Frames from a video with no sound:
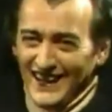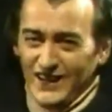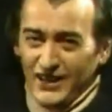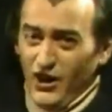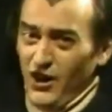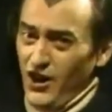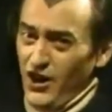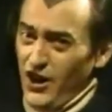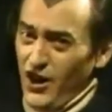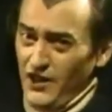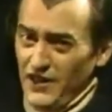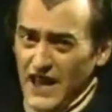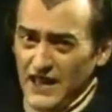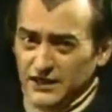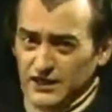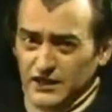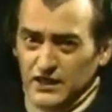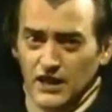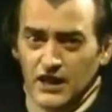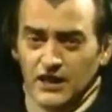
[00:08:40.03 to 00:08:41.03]
Oh,
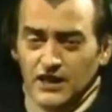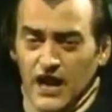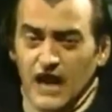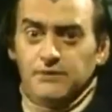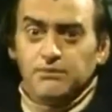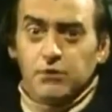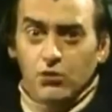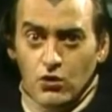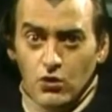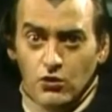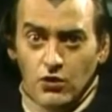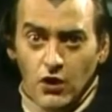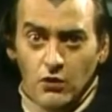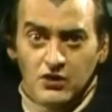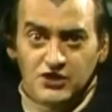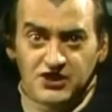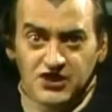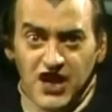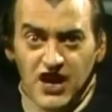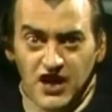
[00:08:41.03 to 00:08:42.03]
that. That Bruno
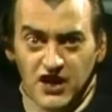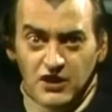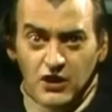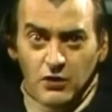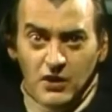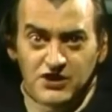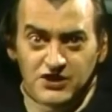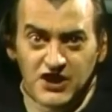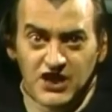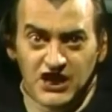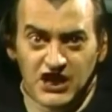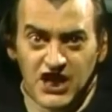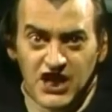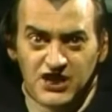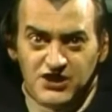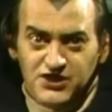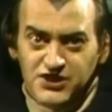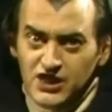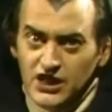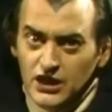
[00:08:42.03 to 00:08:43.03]
was scary, though, wasn't he,
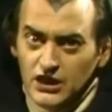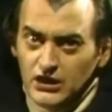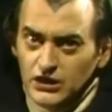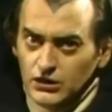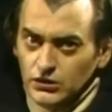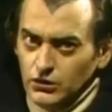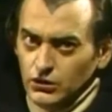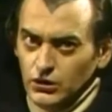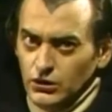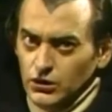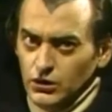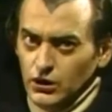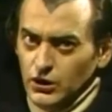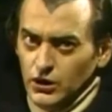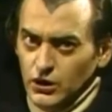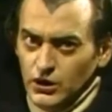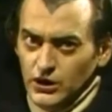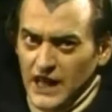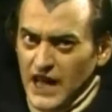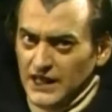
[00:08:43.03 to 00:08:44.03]
kids?
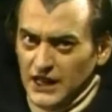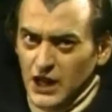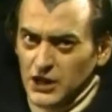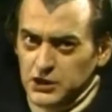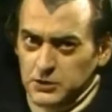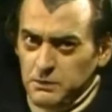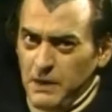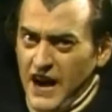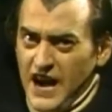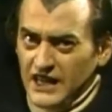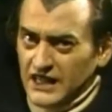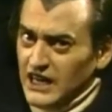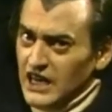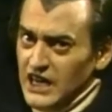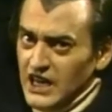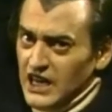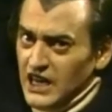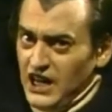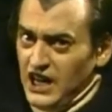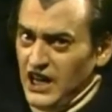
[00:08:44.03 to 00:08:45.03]
Ooh, that hunchback.
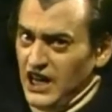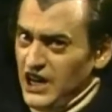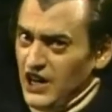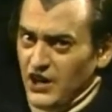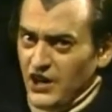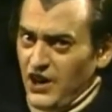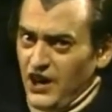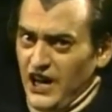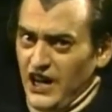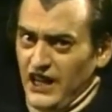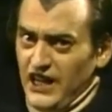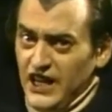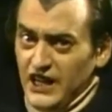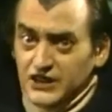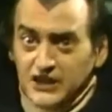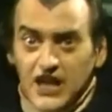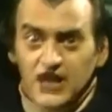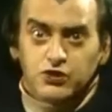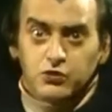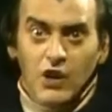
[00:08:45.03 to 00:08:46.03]
He really,
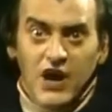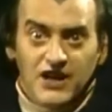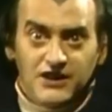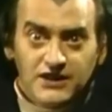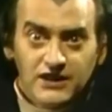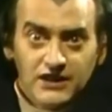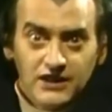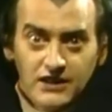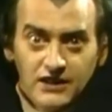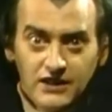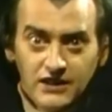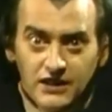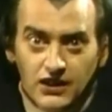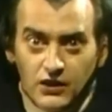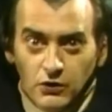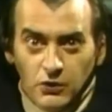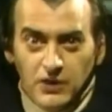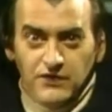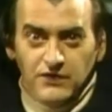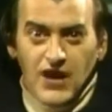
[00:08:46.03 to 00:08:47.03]
and guess what?
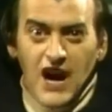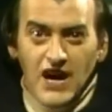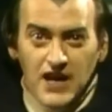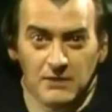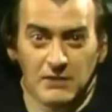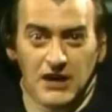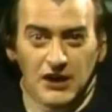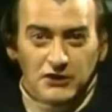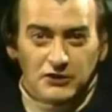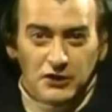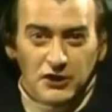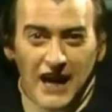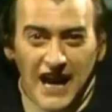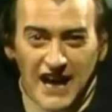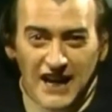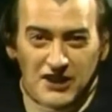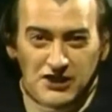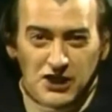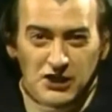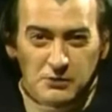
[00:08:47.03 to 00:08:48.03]
We've got him here
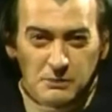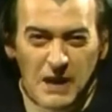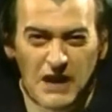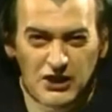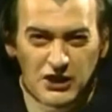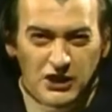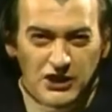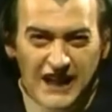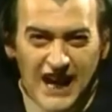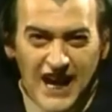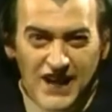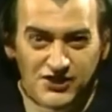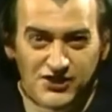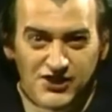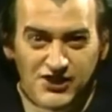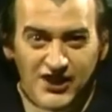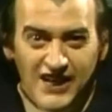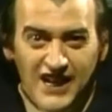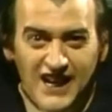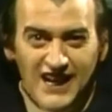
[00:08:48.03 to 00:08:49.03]
tonight as a special
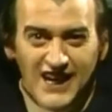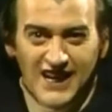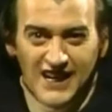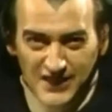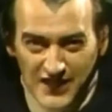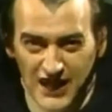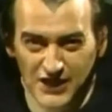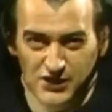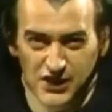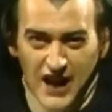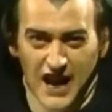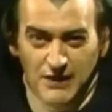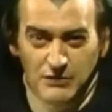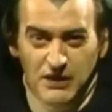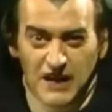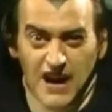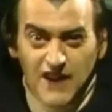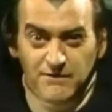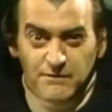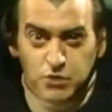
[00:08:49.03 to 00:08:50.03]
guest. That's right,
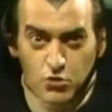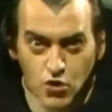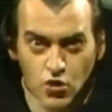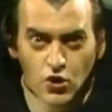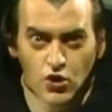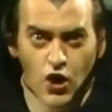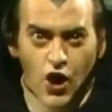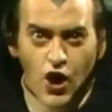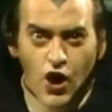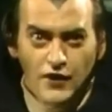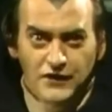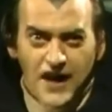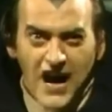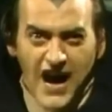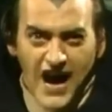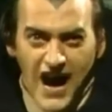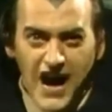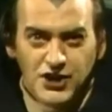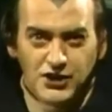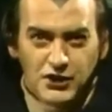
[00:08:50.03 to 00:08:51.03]
we have Bruno the
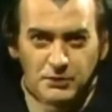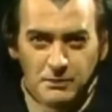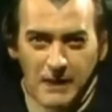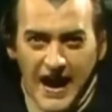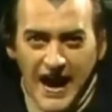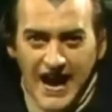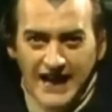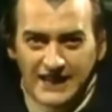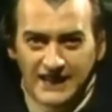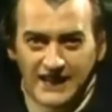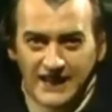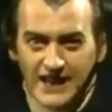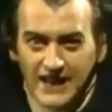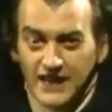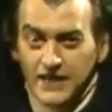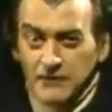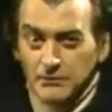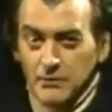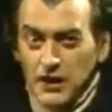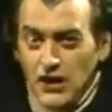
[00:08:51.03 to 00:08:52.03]
Hunchback,
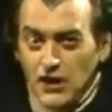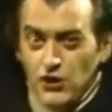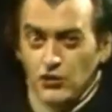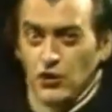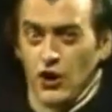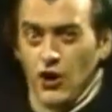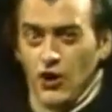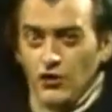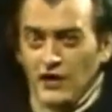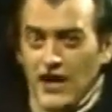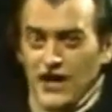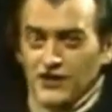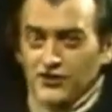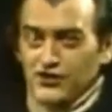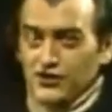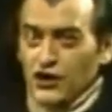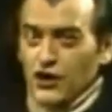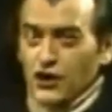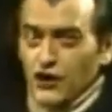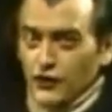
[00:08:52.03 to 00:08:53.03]
better known
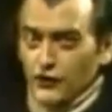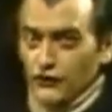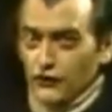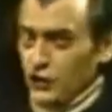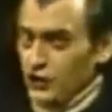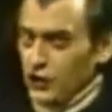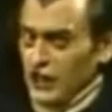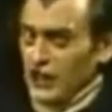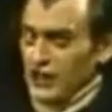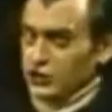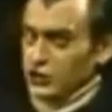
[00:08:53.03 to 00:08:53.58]
as Woody